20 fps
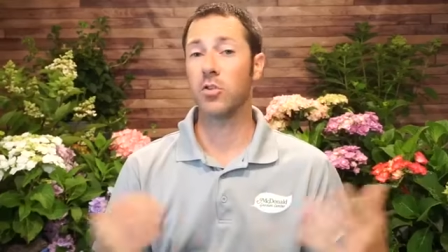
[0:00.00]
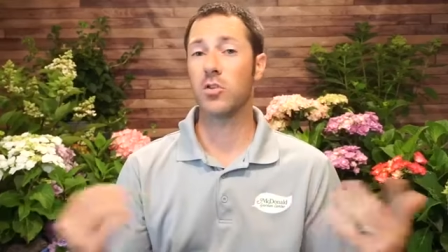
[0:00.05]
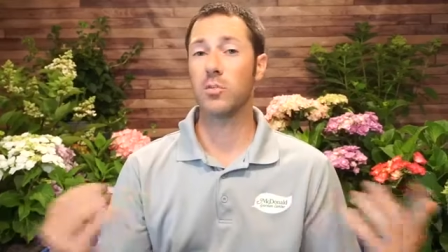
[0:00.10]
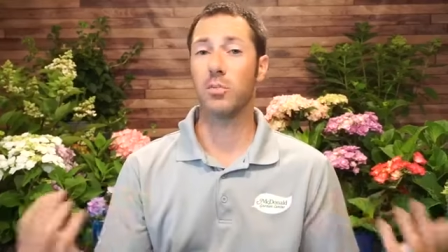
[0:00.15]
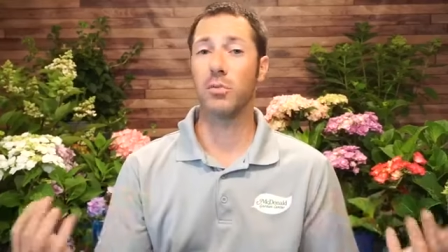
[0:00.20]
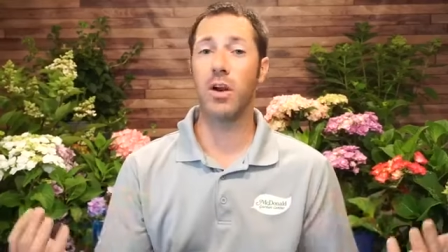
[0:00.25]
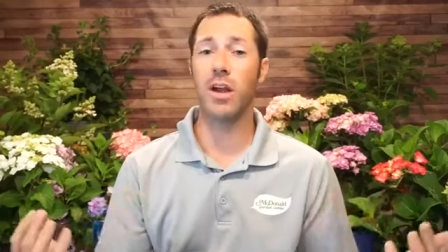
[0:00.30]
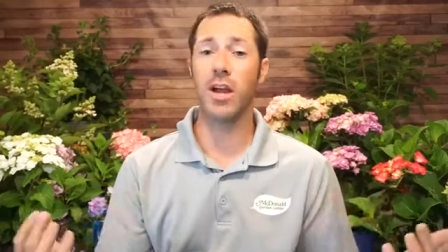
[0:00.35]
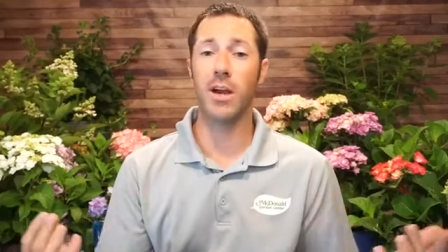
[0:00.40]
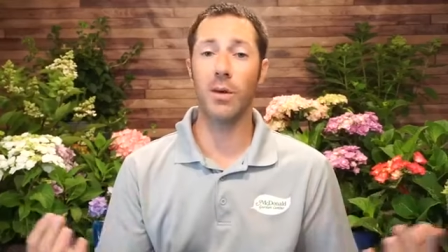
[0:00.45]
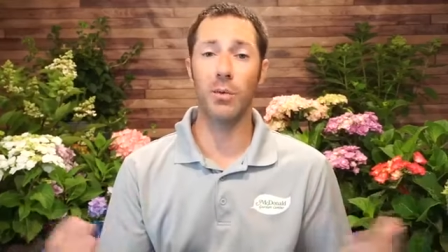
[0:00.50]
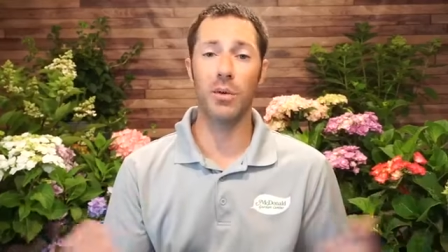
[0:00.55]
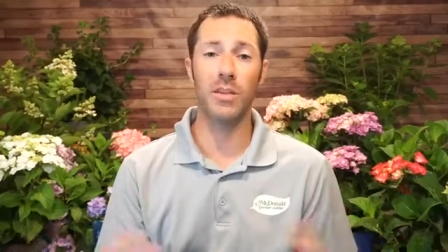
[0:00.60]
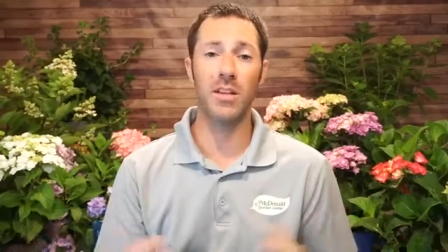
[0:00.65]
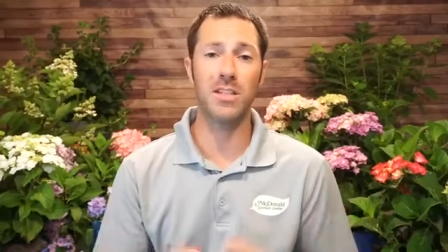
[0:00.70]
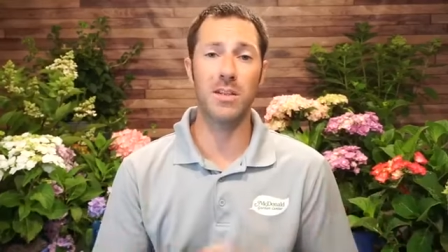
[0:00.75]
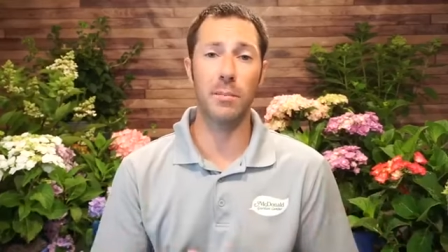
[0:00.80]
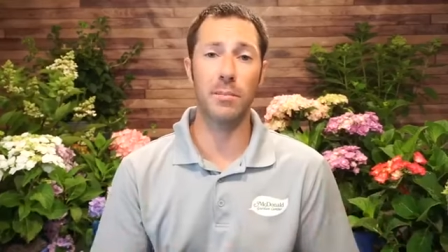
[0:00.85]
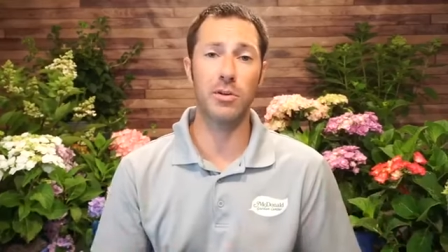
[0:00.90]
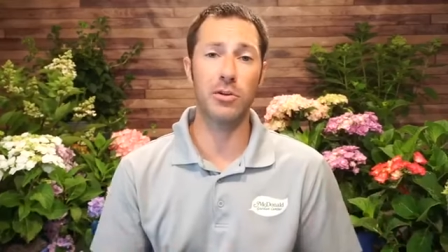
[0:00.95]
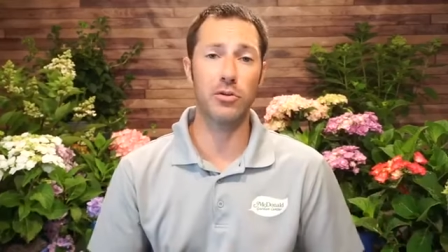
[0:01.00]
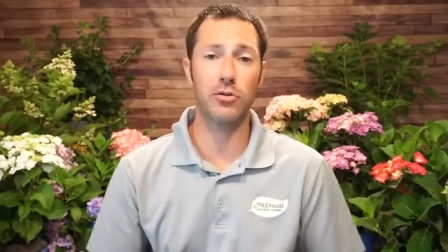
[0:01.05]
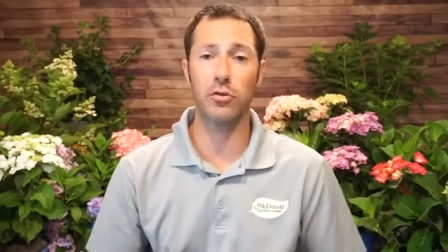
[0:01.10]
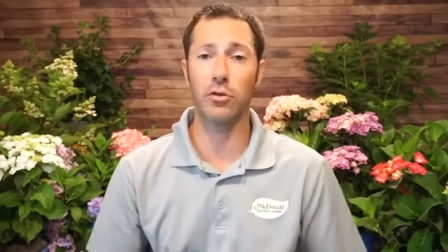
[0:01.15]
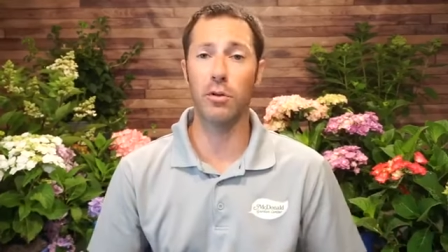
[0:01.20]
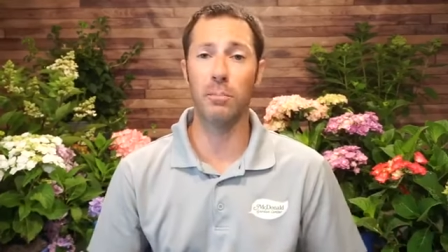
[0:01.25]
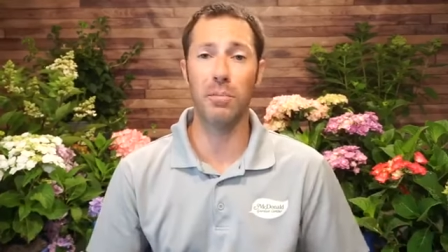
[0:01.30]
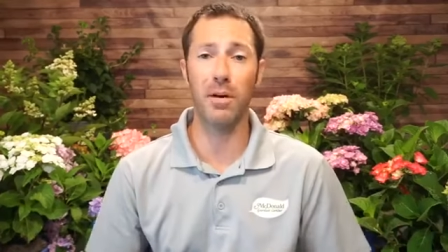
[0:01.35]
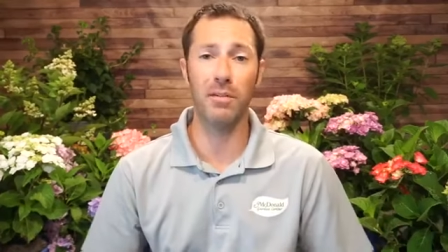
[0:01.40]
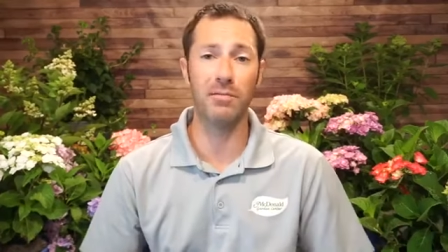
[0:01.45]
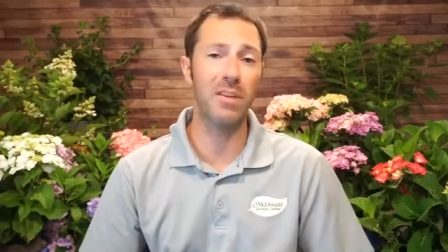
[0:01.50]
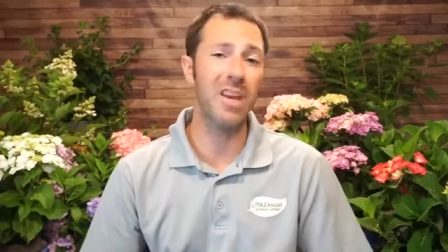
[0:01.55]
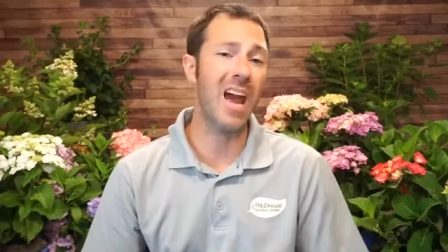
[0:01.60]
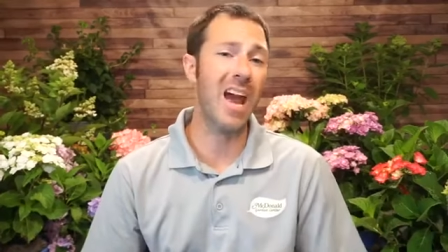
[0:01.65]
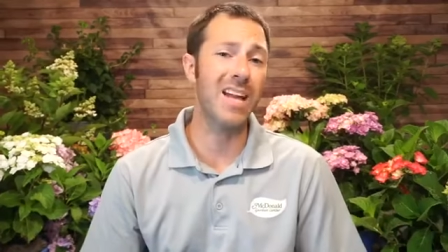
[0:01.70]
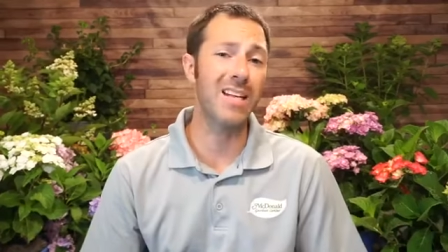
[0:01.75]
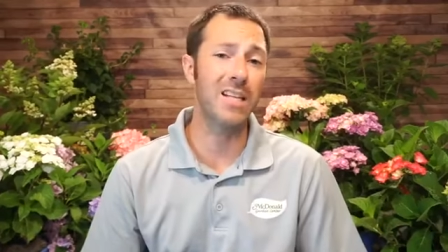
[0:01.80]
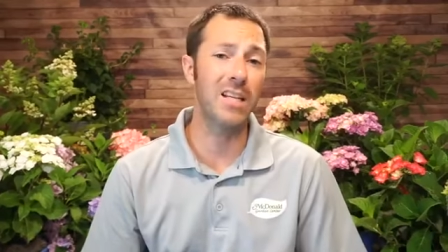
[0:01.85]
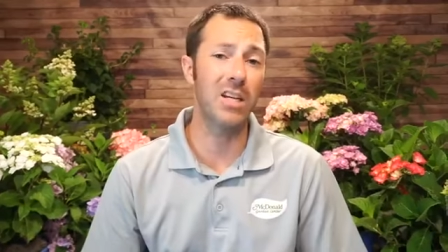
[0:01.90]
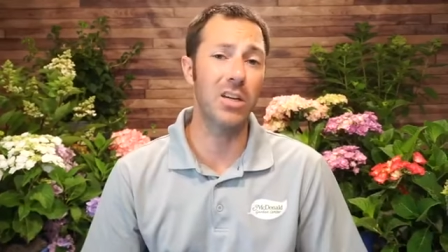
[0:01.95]
spray it when the temperatures are above
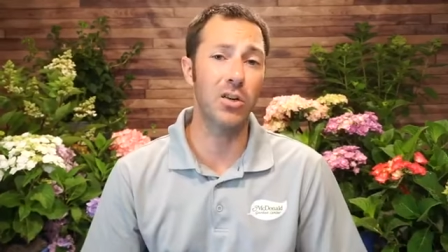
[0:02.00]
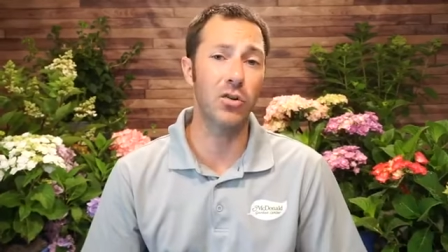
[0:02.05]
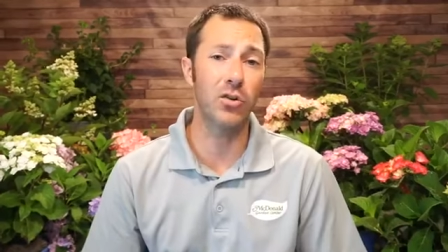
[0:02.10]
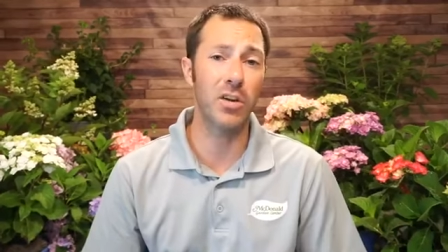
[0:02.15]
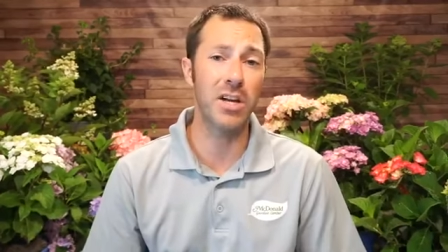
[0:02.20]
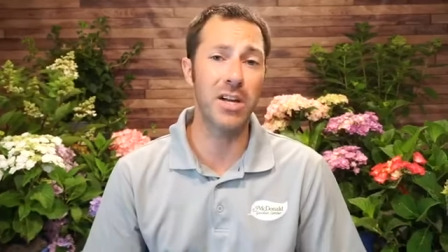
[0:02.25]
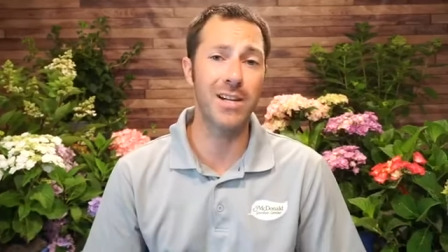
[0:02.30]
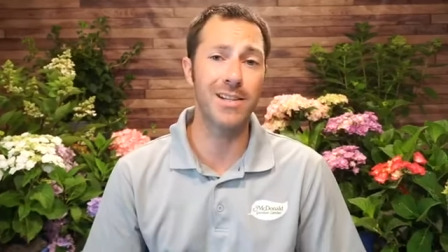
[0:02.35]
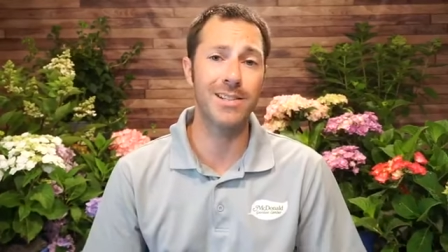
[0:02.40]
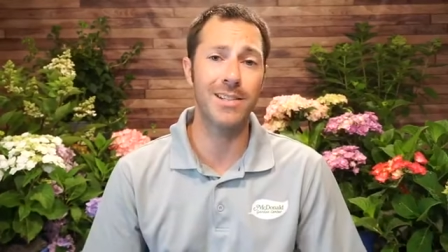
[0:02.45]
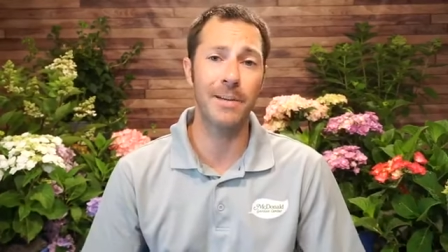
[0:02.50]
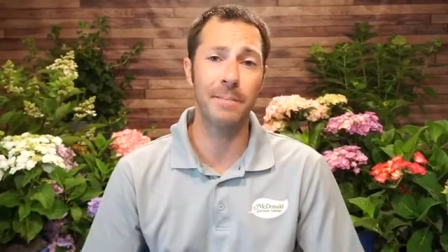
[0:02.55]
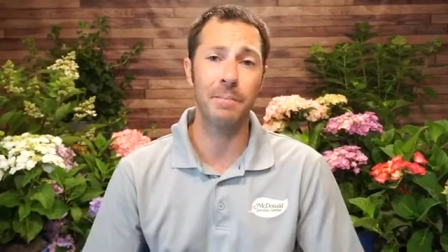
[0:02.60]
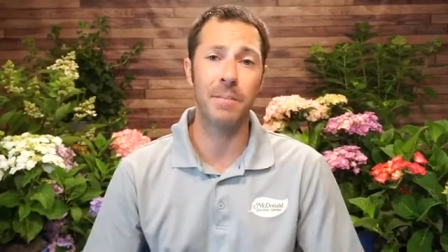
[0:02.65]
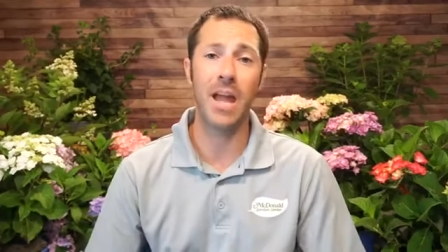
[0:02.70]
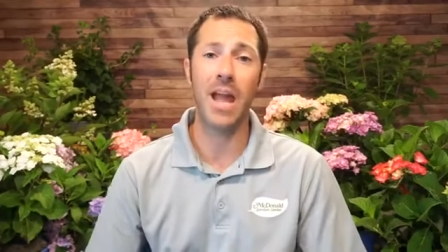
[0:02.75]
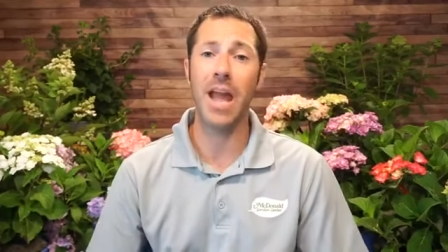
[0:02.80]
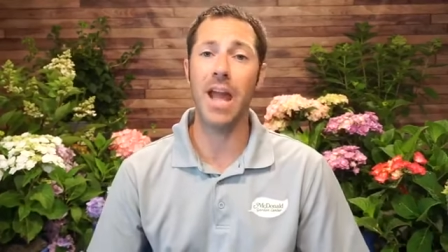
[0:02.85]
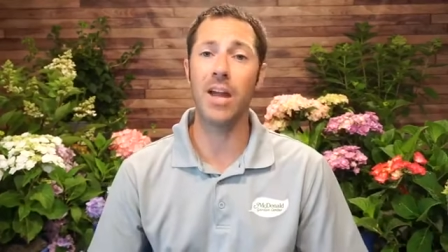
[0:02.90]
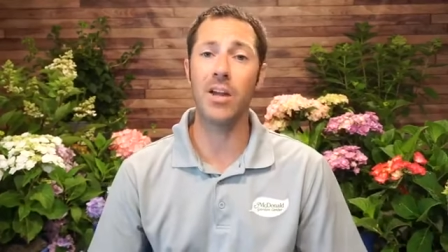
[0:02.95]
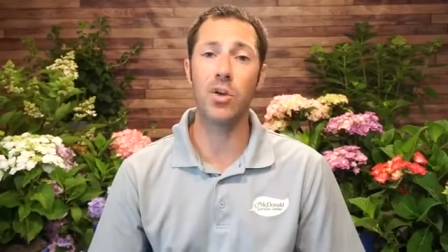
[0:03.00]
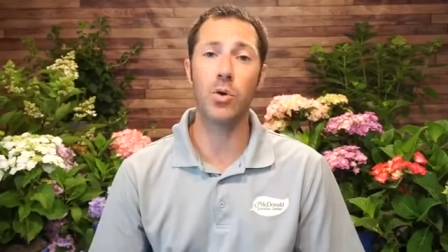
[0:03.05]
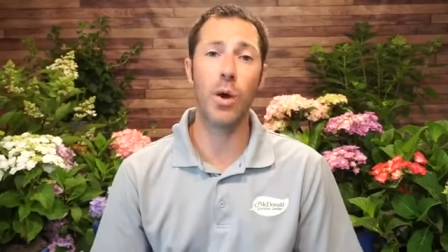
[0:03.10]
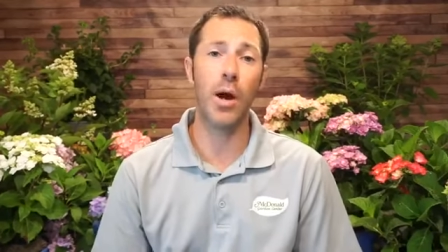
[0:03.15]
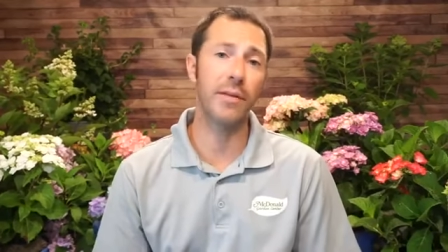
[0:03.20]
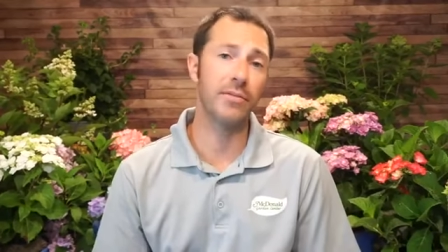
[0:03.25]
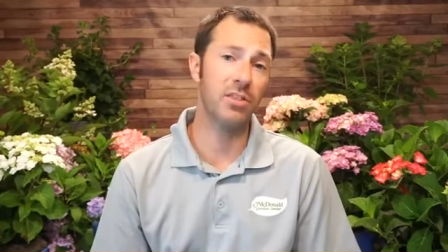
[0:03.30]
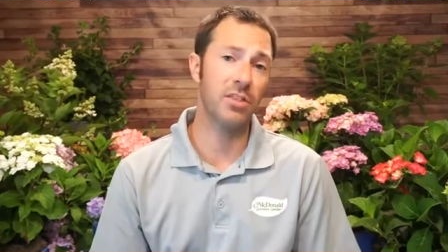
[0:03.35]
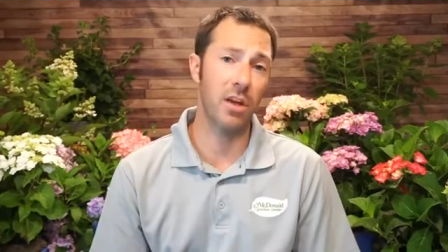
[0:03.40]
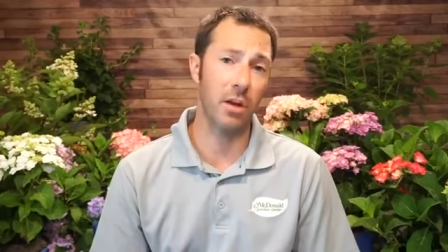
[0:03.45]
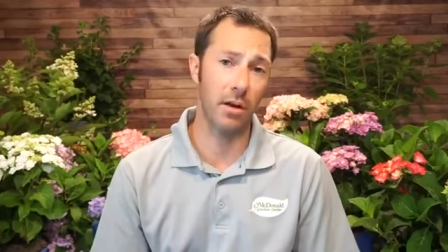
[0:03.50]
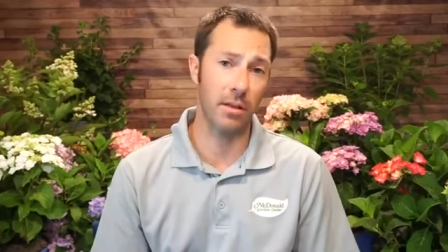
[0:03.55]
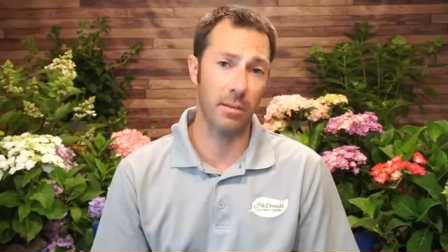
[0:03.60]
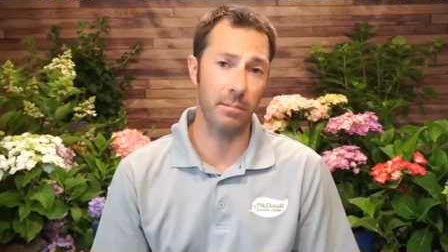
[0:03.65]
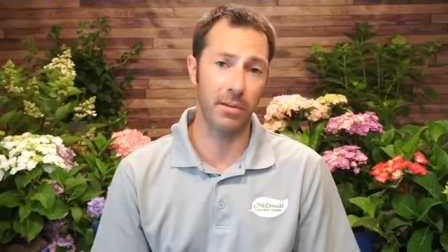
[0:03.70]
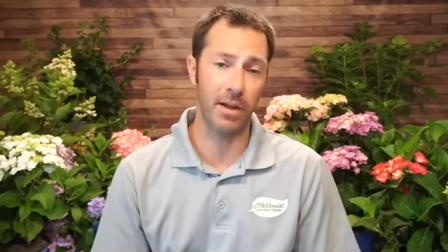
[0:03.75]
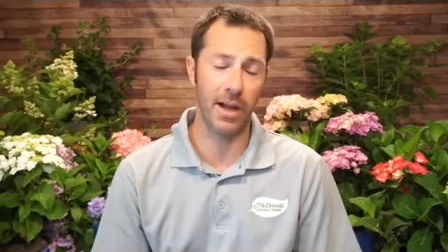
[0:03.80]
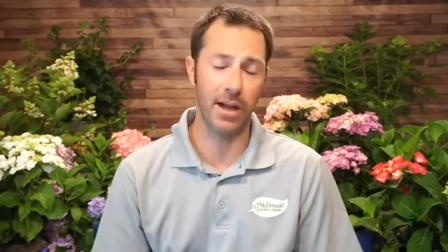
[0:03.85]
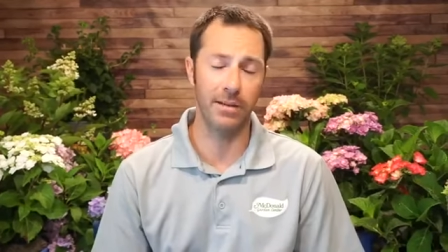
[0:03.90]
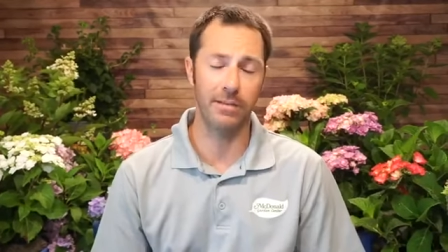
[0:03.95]
90 degrees and you have sun on the
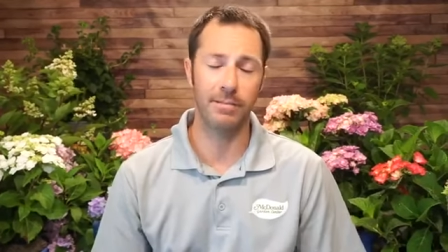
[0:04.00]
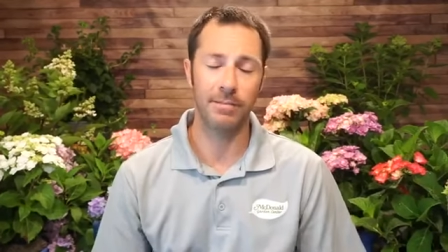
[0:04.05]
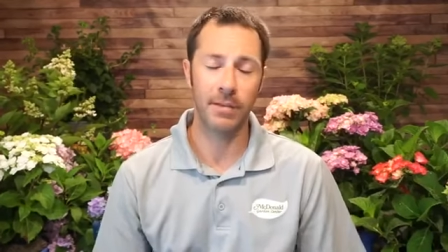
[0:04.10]
plant.